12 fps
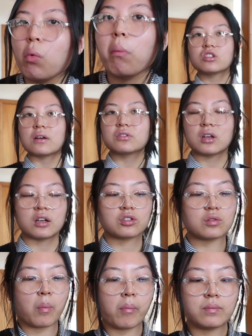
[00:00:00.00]
Chef's
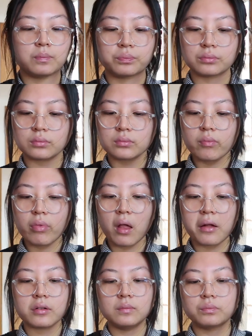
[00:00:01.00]
kiss.
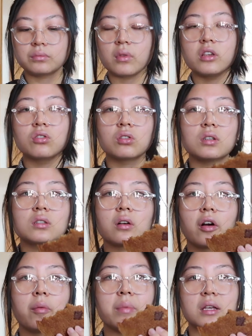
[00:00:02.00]
These cookies
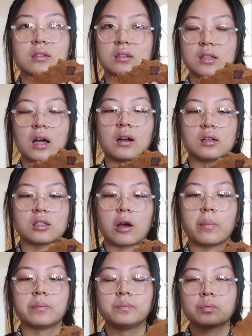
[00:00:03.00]
are amazing, 10 out of
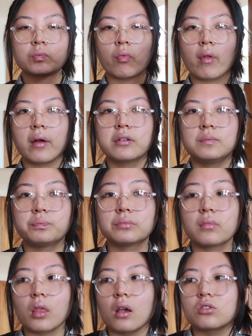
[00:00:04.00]

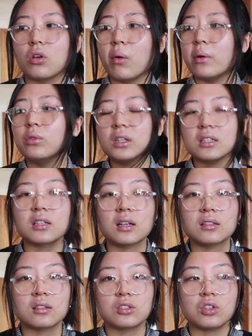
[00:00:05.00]
10. So I'm really
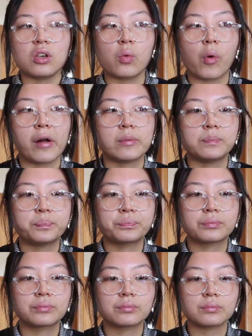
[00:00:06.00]
excited to see what,
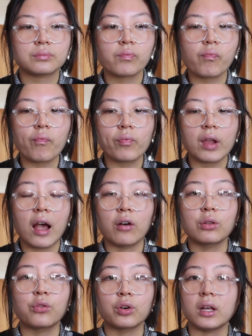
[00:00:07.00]

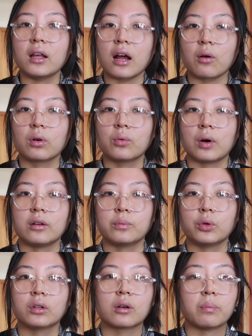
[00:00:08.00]
how the 48 hour one
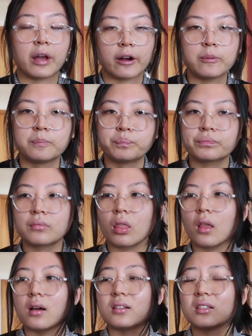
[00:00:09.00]
will compare,
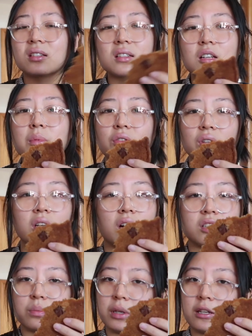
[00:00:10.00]
because this is gonna be really
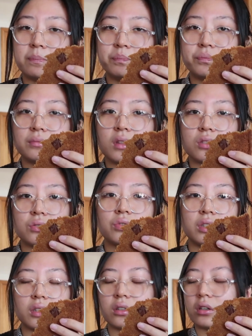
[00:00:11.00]
hard to beat. This is a
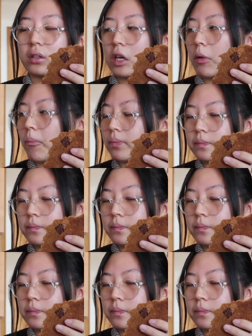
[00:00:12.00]
really good cookie.